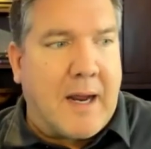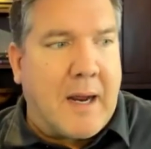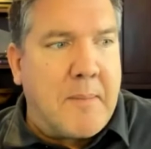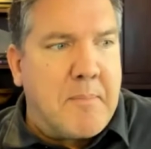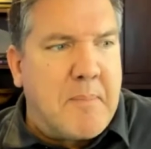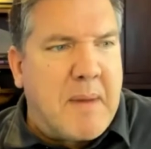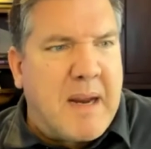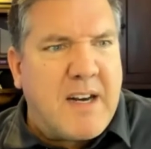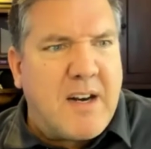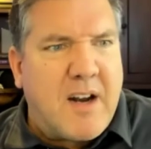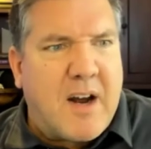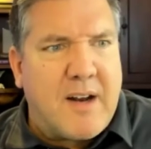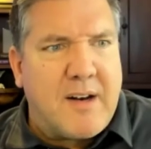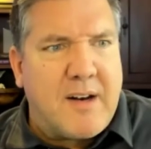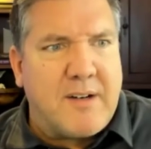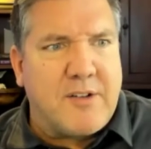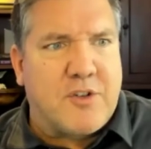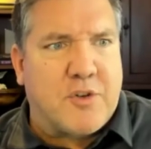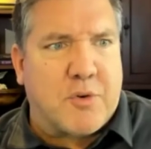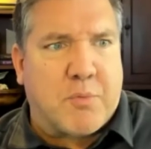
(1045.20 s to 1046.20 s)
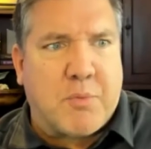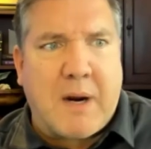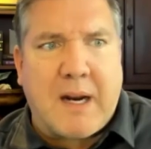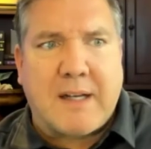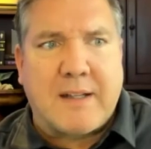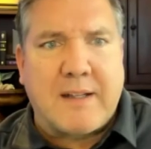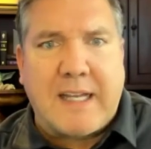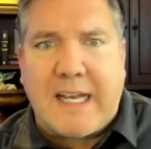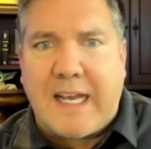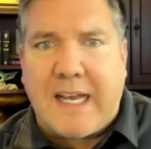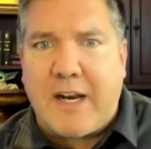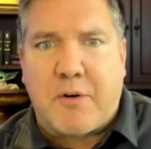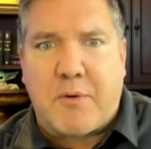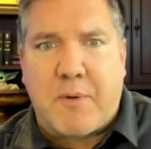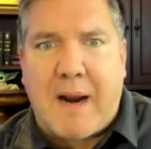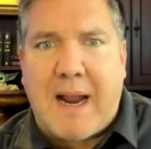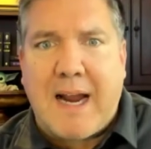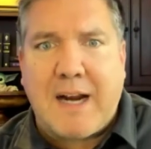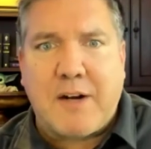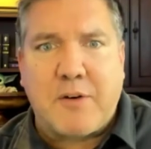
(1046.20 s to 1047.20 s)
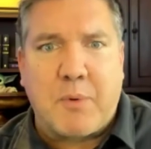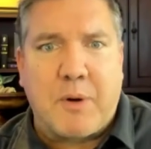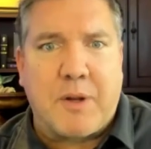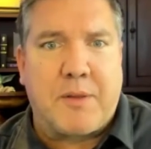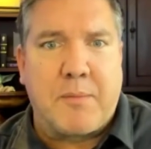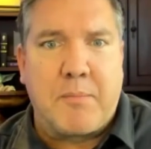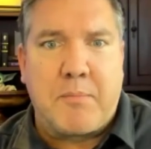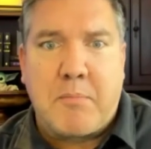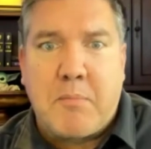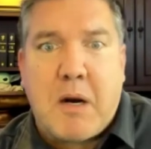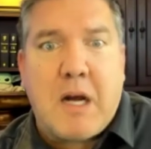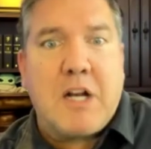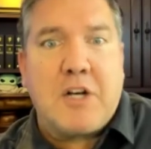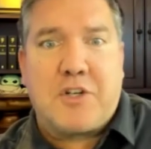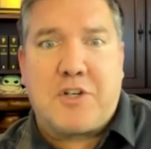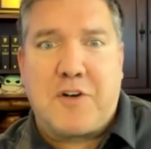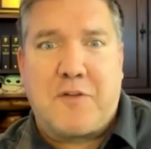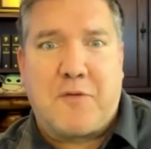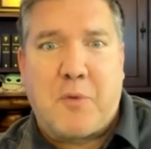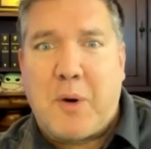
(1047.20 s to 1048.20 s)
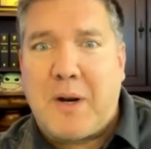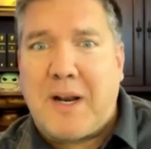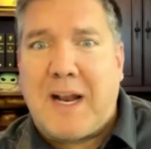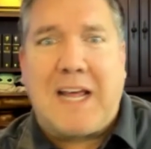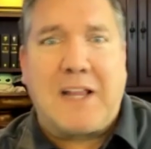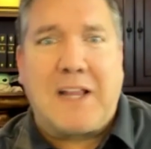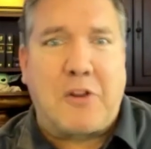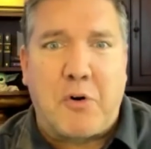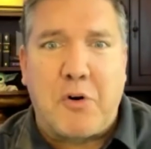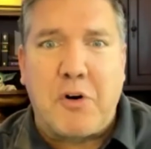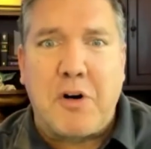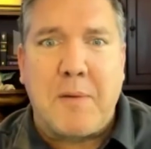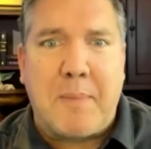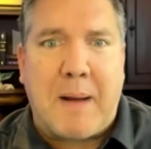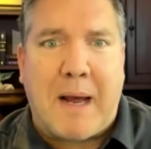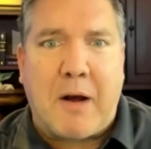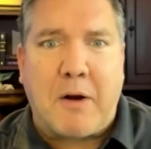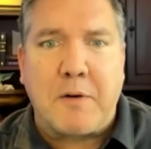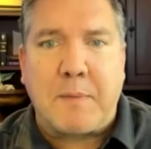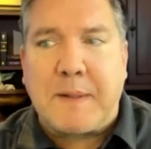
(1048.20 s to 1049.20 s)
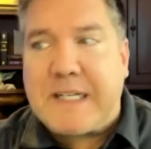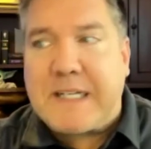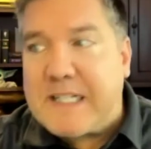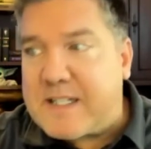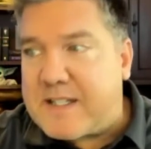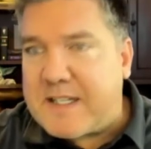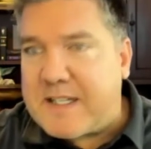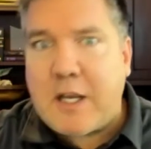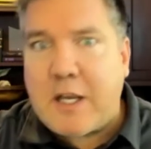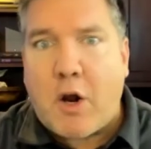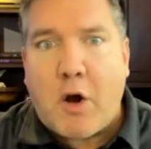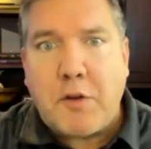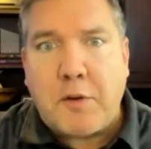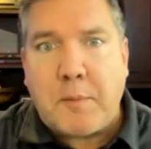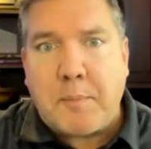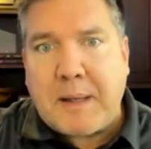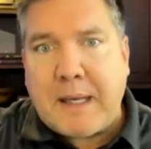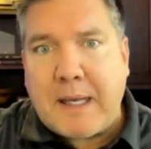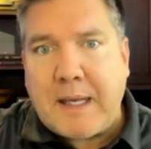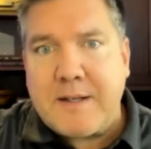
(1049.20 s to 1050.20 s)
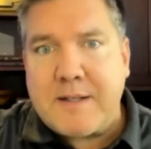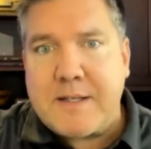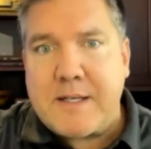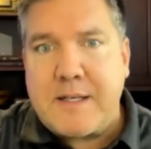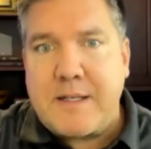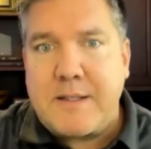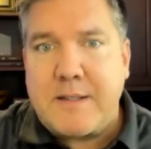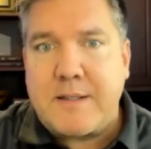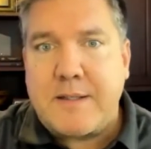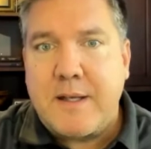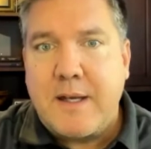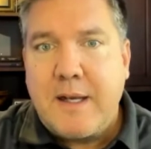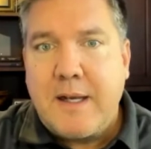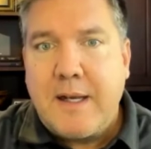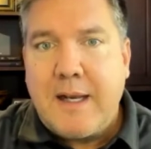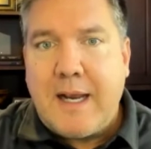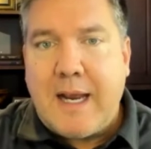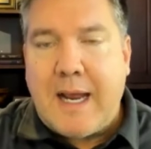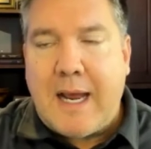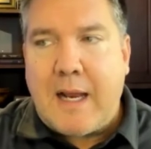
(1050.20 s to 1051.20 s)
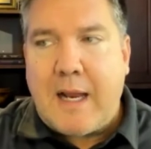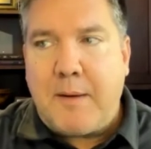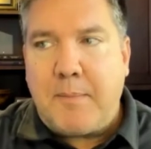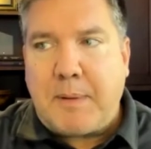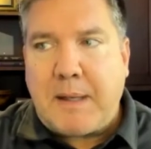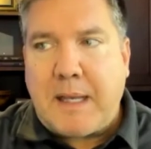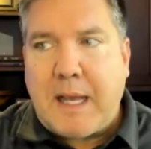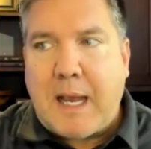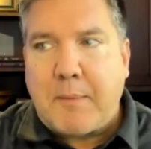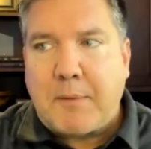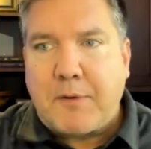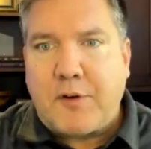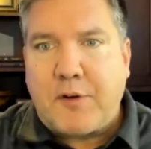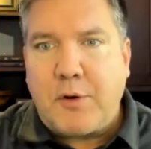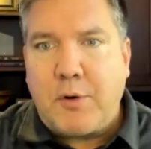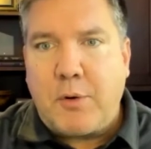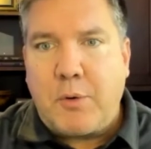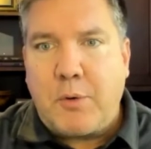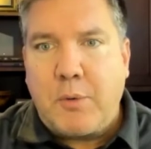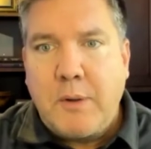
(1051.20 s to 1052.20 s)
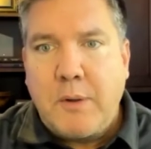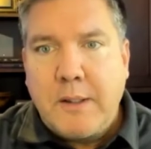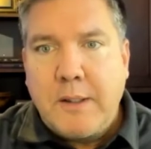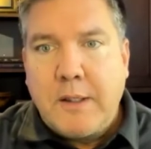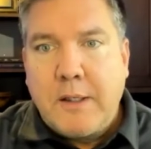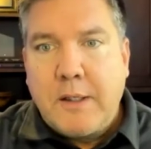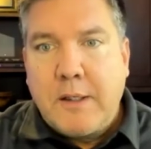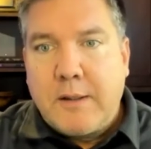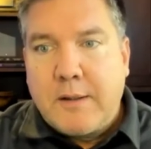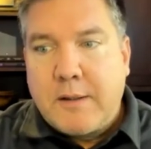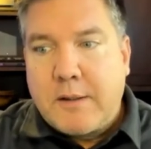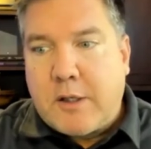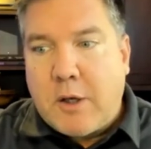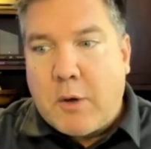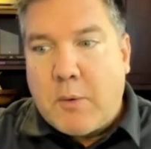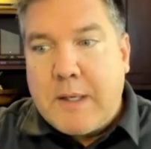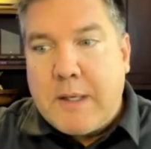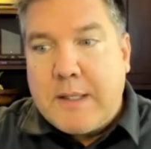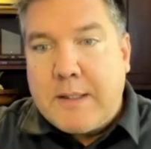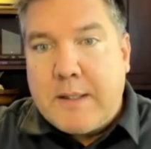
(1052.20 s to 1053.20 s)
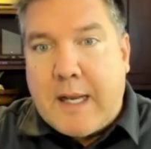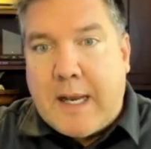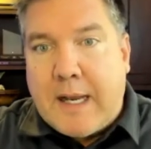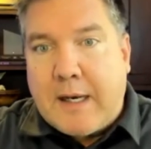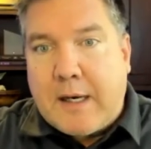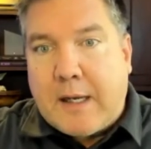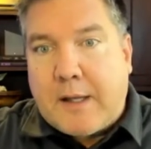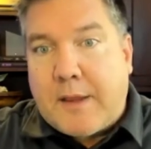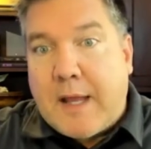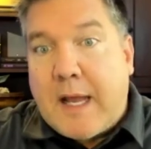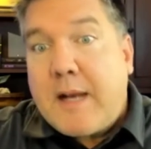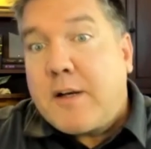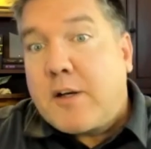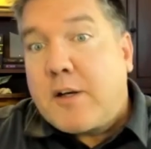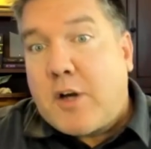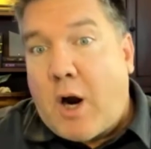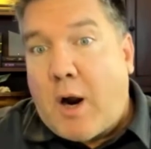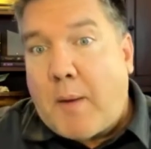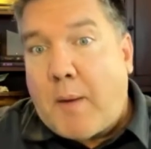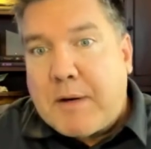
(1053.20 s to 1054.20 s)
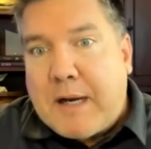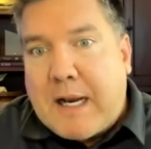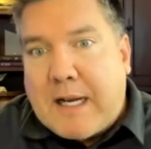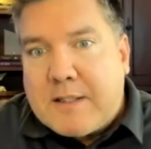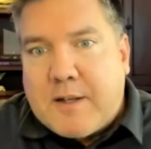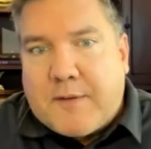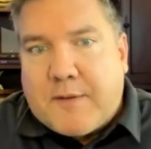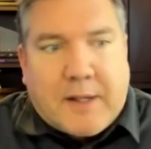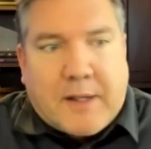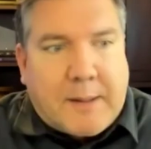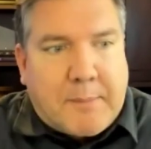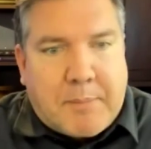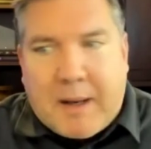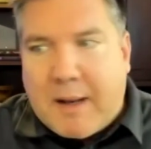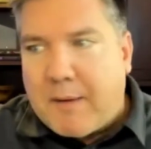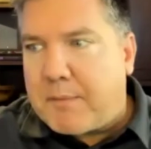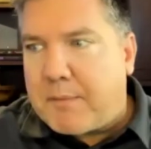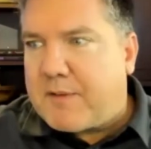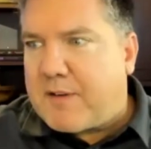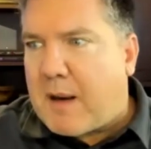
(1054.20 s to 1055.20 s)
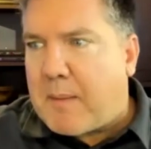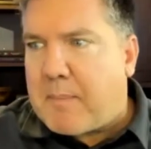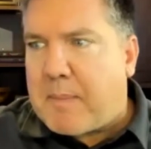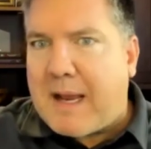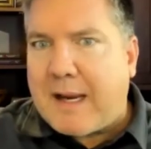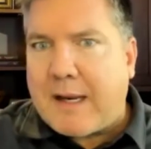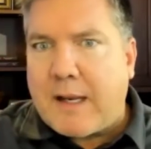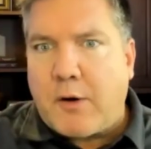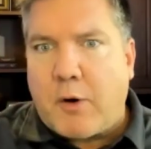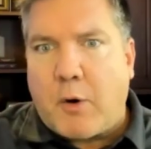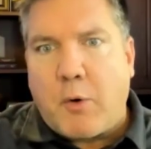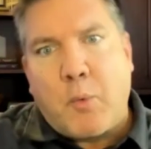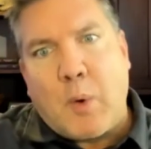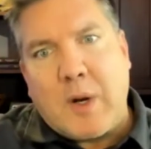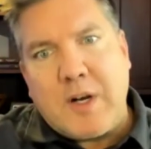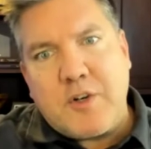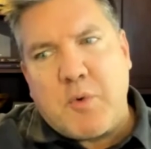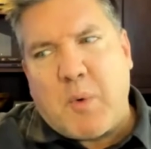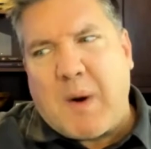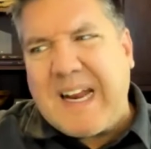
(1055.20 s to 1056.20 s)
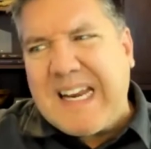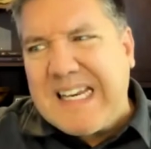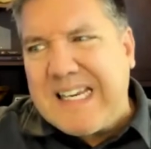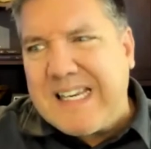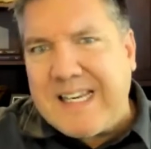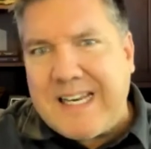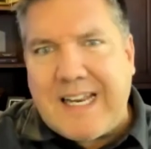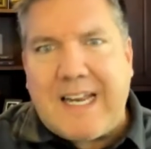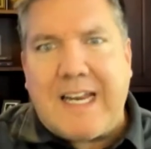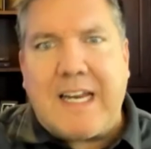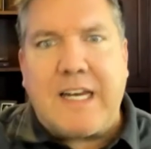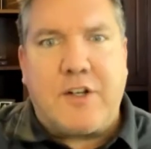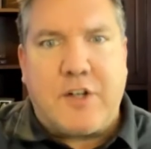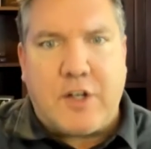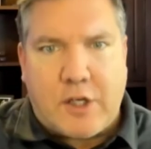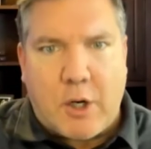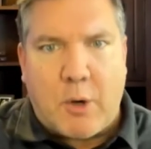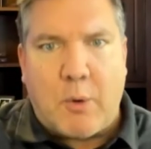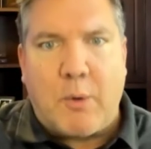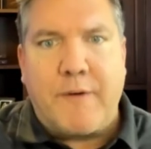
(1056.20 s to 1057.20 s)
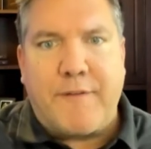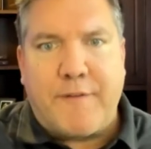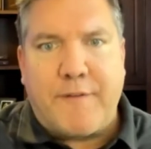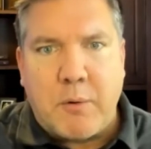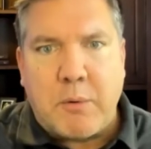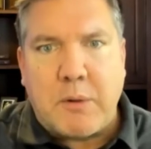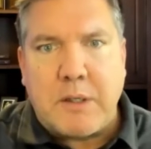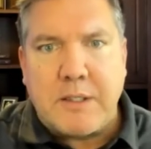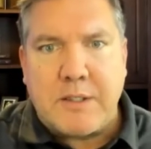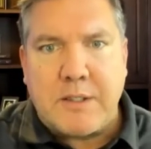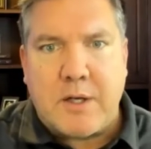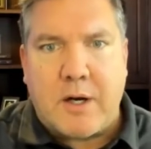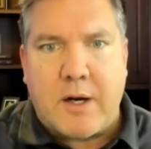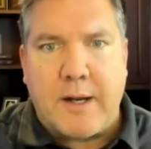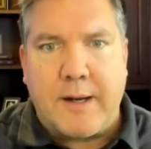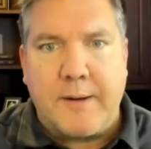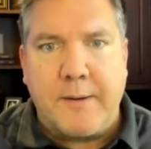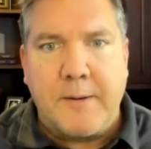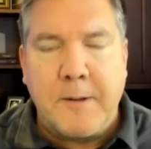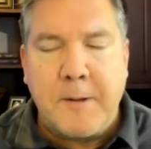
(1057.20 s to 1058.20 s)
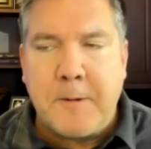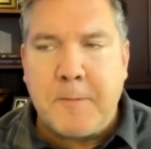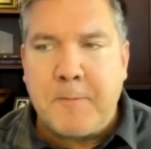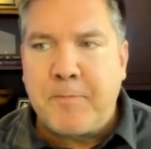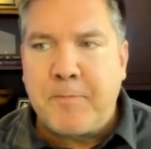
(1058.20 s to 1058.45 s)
I may not directly interact with much of what I learn about, but to see all the pieces and be able to go in and then comprehensively be able to step back and go, what do I need to go and focus on?